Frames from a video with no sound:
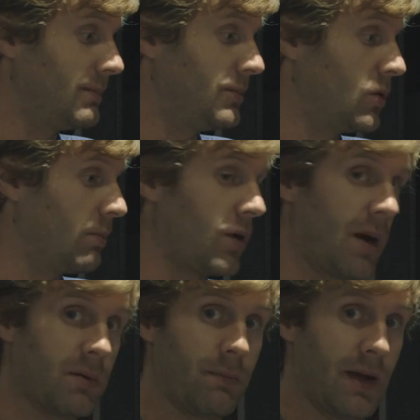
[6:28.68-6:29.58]
do a
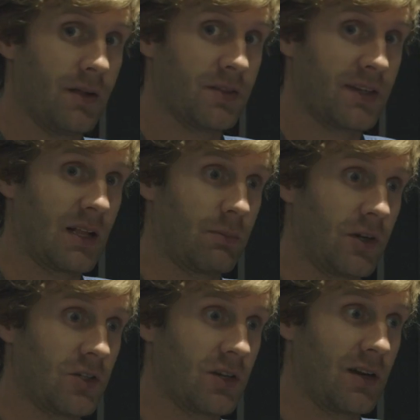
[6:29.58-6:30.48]
proper balance and
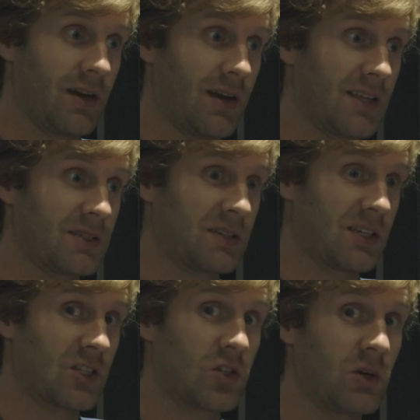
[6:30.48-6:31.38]
calibration. That's
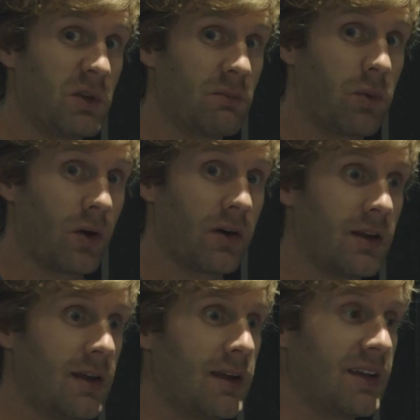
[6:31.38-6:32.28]
extremely important.
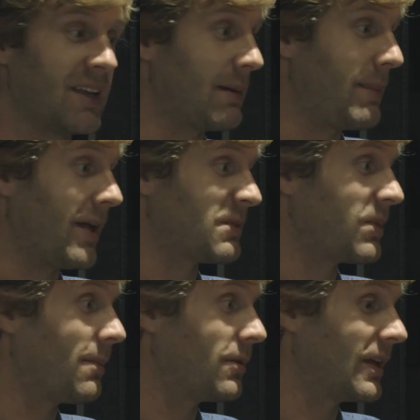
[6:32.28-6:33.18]
Getting it balanced
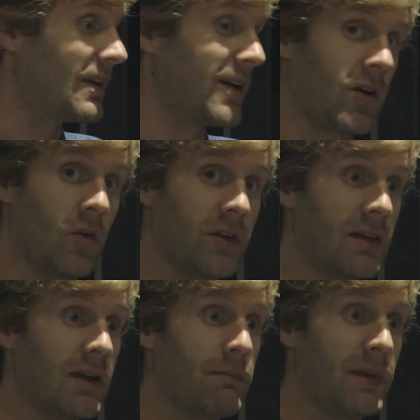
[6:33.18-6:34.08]
properly not
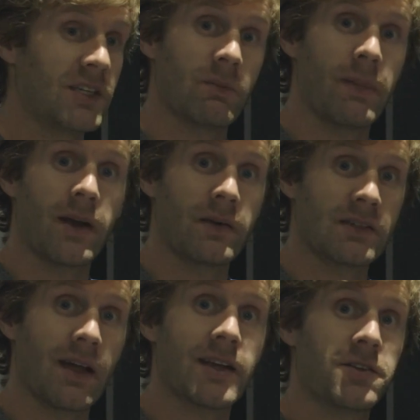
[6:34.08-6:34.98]
only makes your
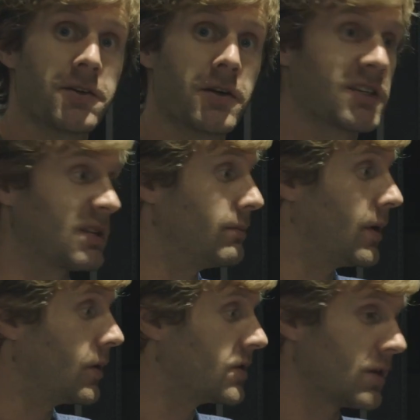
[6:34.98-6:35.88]
batteries last longer because the
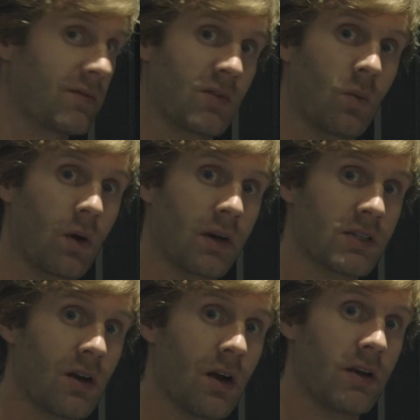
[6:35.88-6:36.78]
motors don't have to work
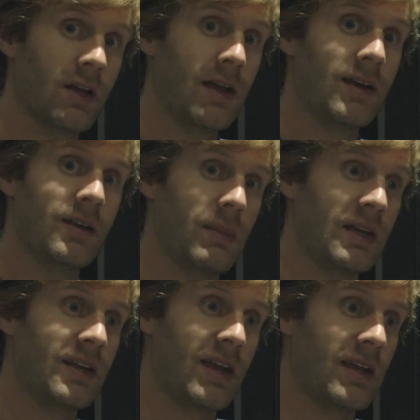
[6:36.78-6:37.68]
as hard to
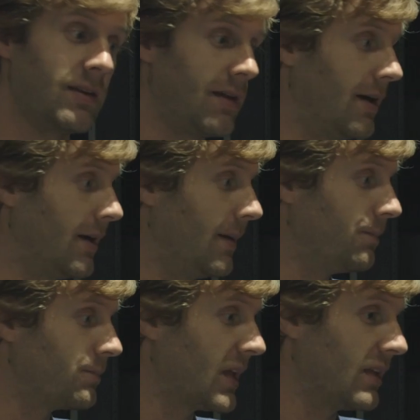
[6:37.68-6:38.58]
maintain
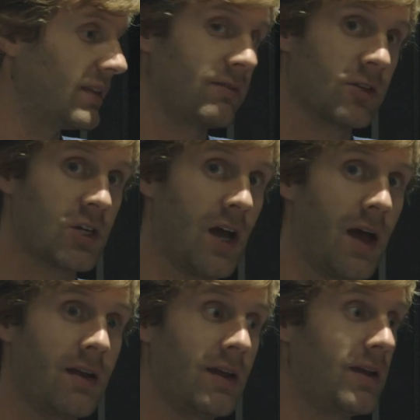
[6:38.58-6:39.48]
a level
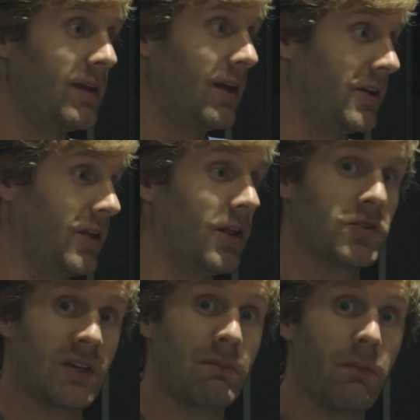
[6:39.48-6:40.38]
shot. You'll
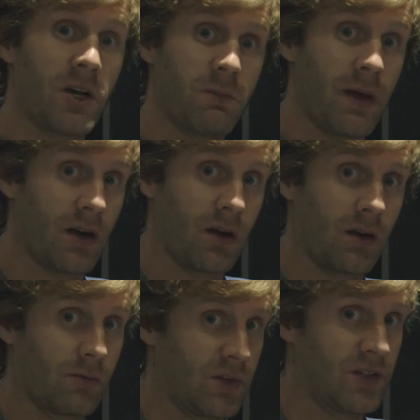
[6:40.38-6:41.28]
also get much
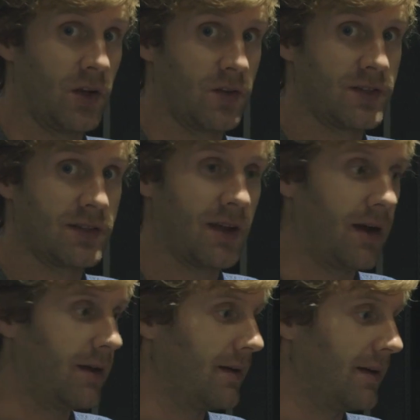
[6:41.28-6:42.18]
better results
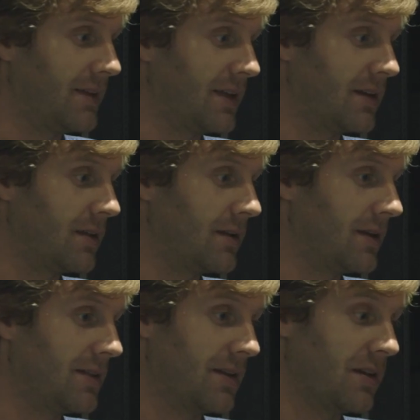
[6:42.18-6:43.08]
at the end of
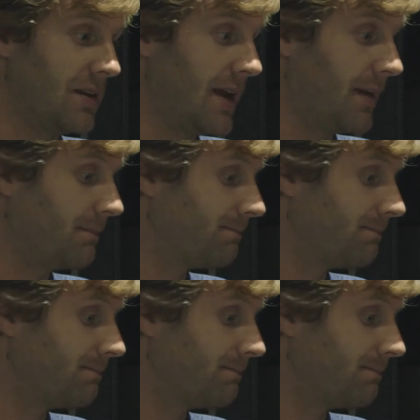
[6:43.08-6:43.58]
the day.